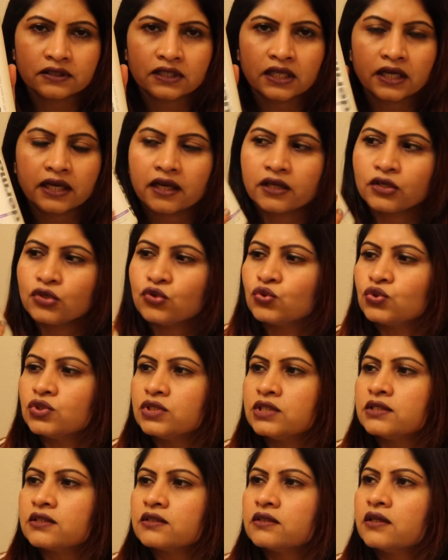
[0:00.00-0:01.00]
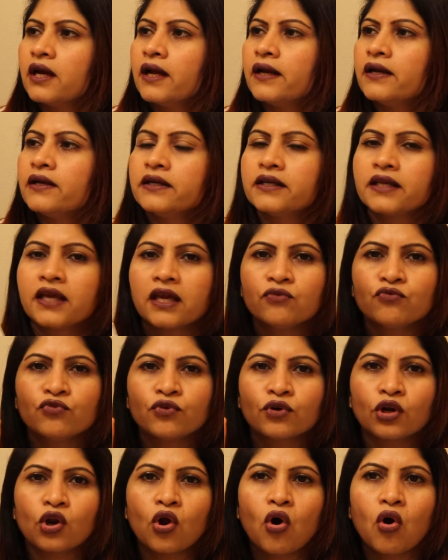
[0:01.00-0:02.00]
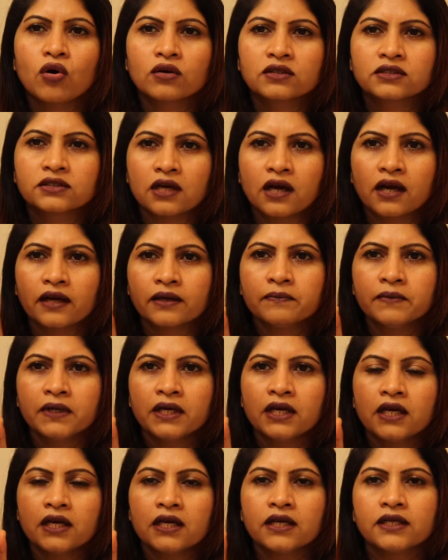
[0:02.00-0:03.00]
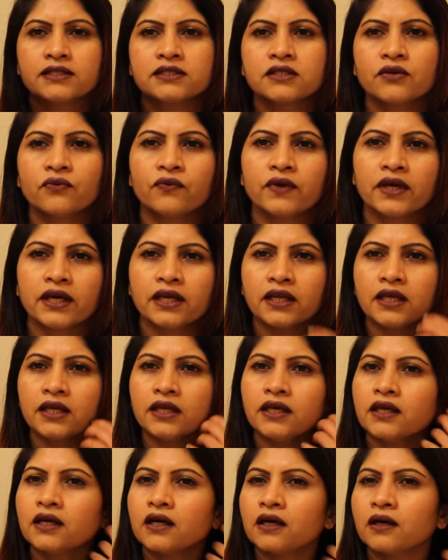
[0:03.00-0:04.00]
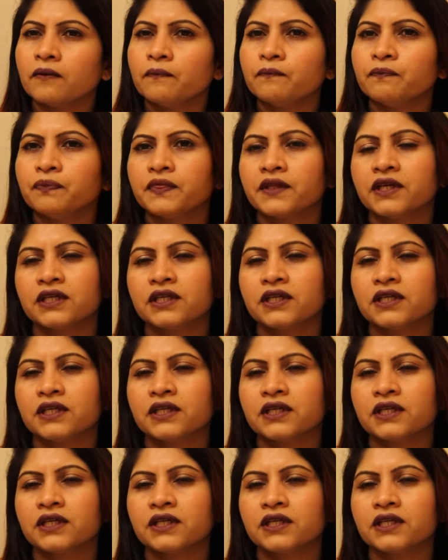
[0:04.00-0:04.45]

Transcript: that I used it and it came for a long time it's a very um,